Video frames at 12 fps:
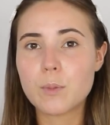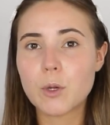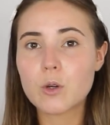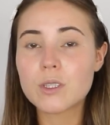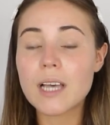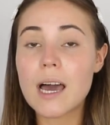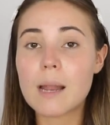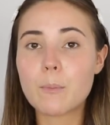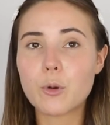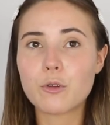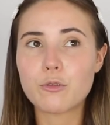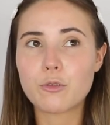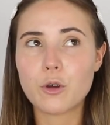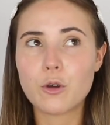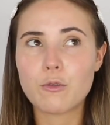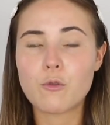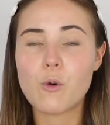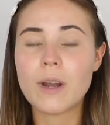because I
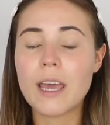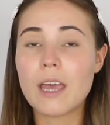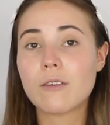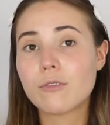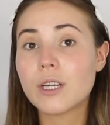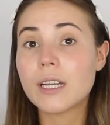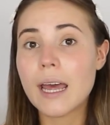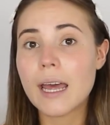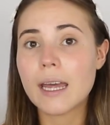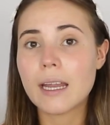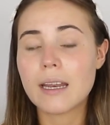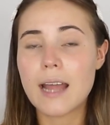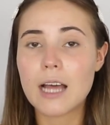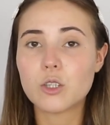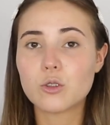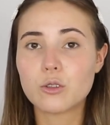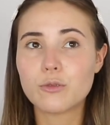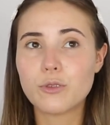prefer for an everyday
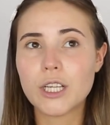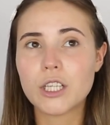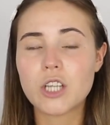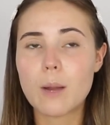natural finish,